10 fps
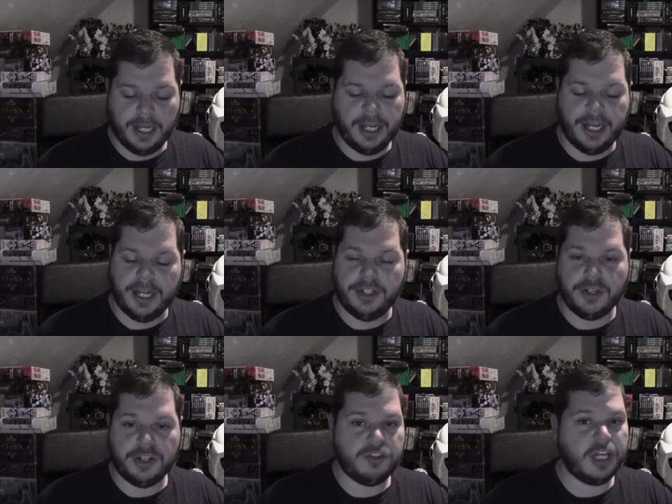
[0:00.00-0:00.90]
and
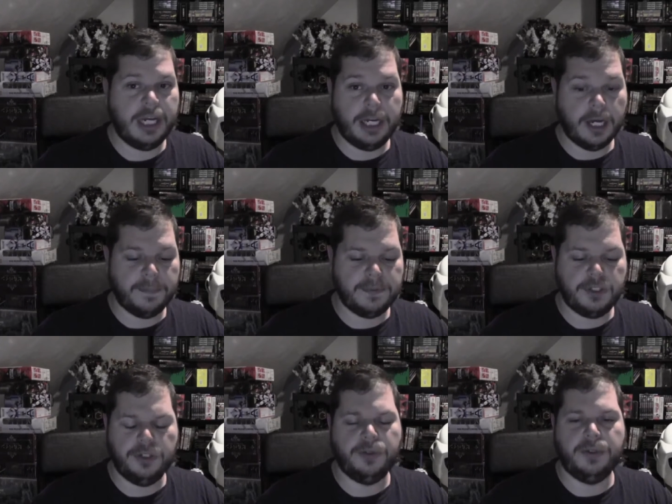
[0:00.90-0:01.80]
you can set it up
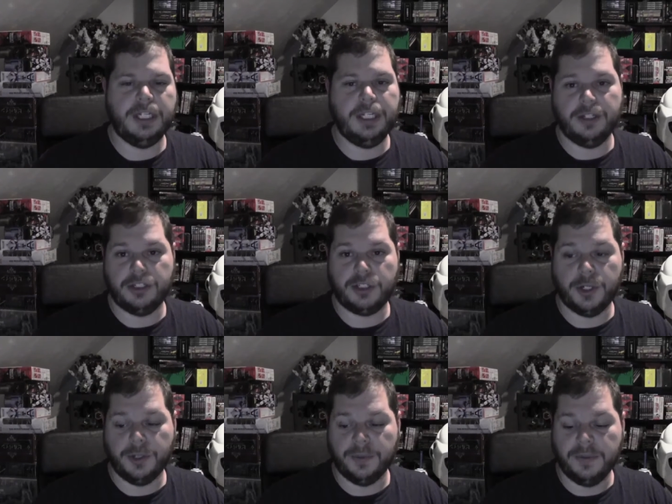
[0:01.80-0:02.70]
to either
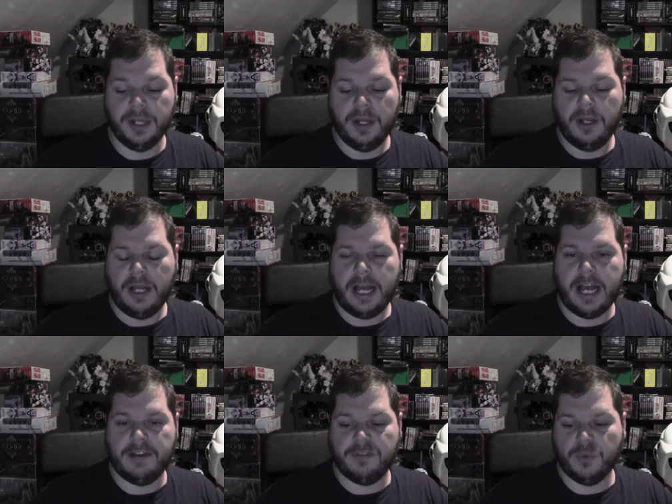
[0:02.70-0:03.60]

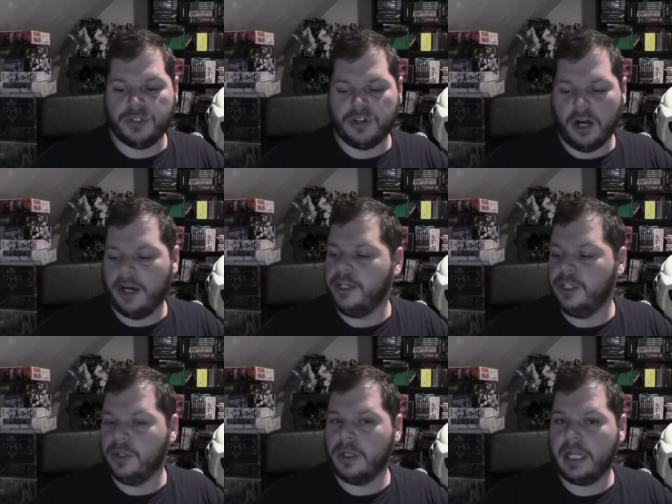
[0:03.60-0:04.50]
have what's
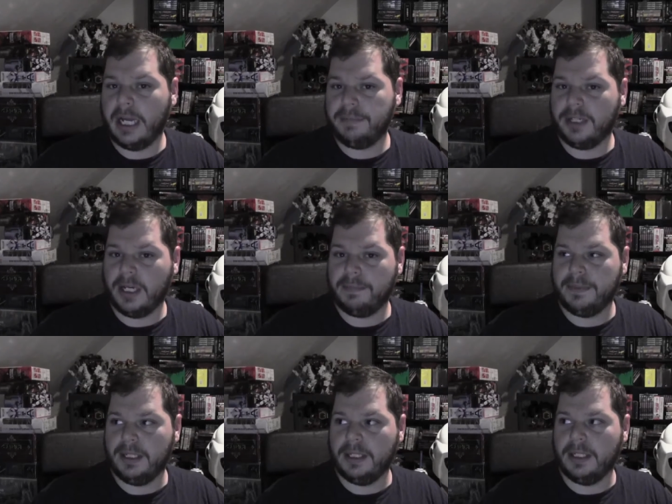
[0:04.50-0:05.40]
on your
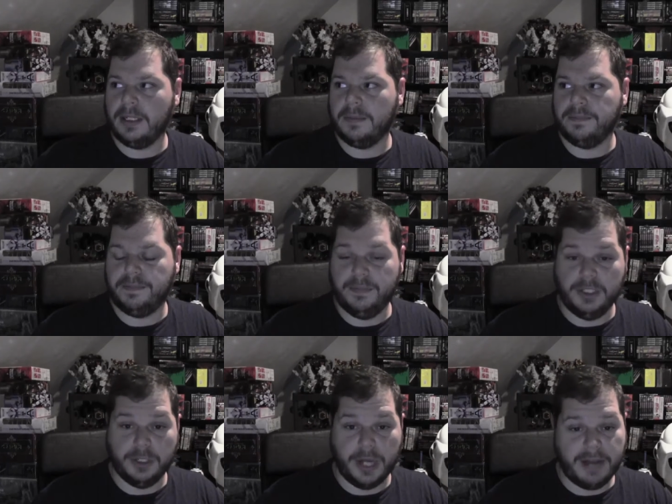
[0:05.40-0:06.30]
laptop,
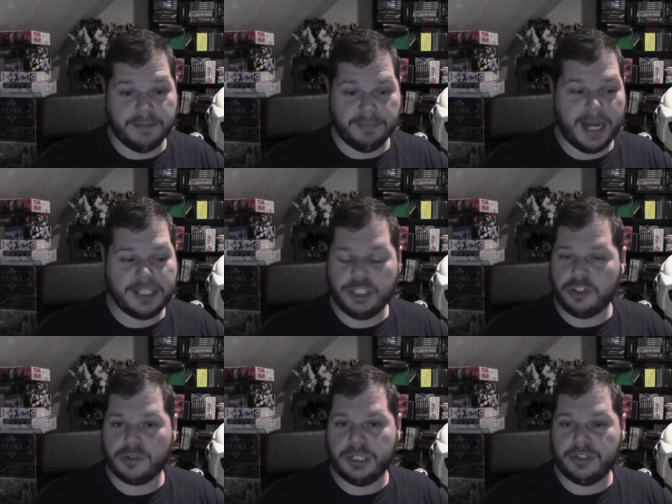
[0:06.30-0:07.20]
have a
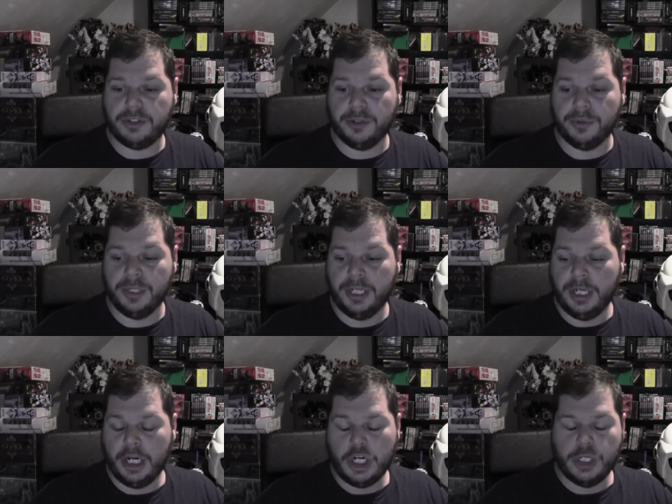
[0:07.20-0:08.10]
matching screen, so
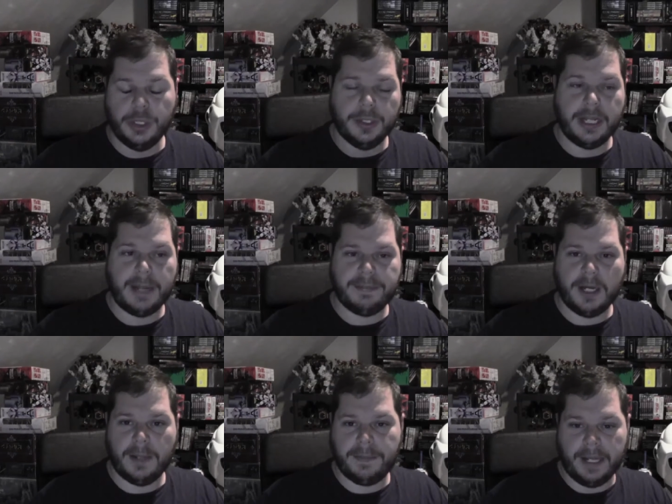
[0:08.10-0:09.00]
your
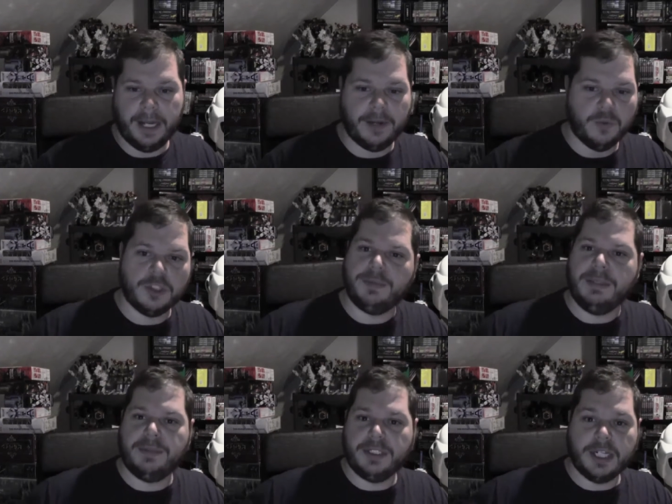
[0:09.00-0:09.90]
laptop and what's
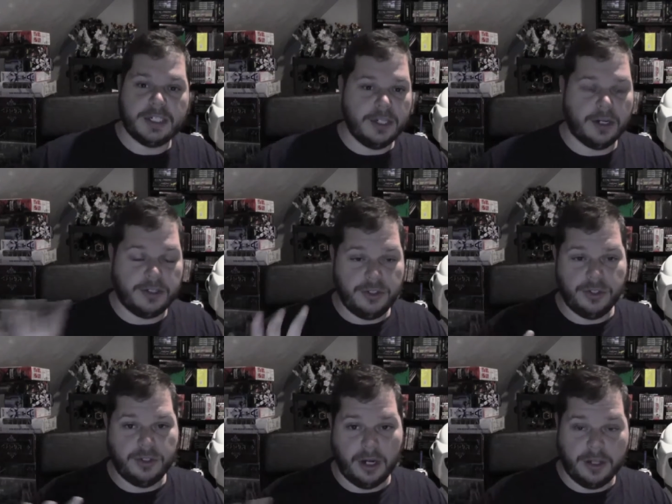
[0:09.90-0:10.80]
being projected are
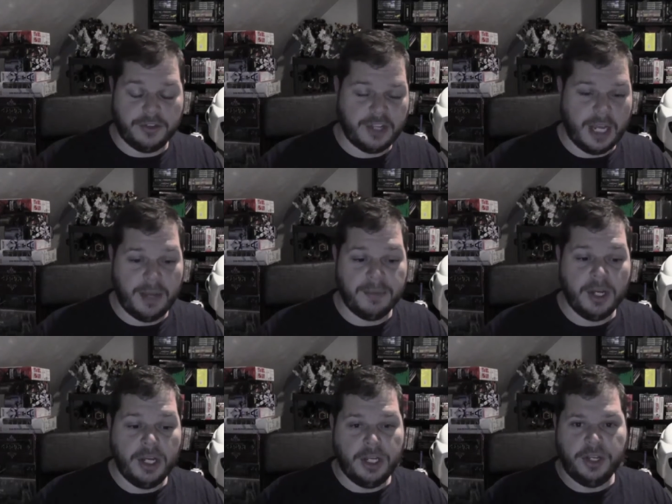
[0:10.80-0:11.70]
the same.
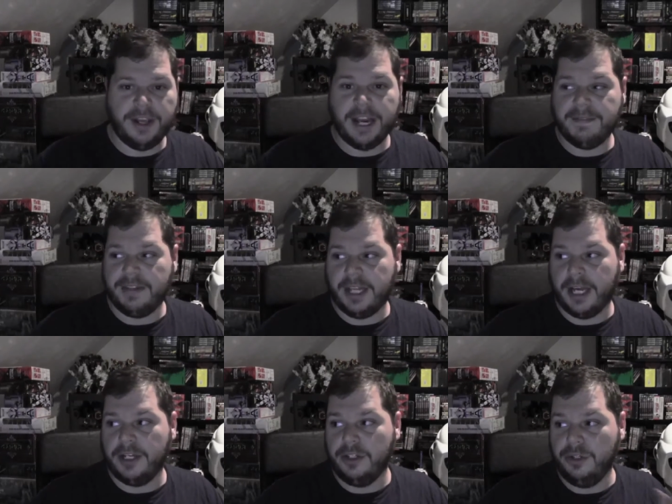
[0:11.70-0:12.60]
You can have it
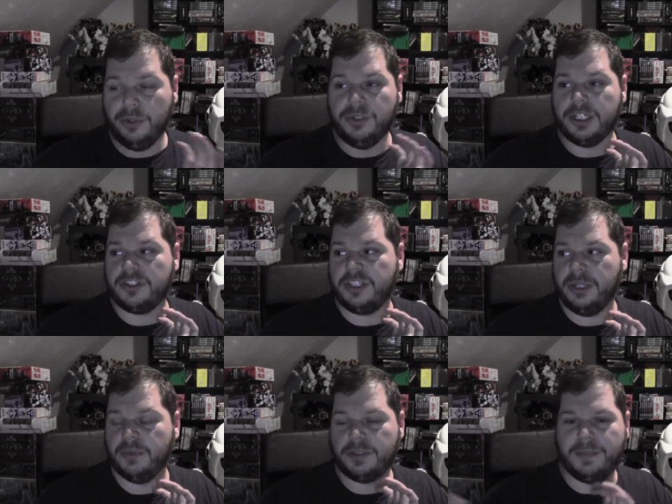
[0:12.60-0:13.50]
that you just see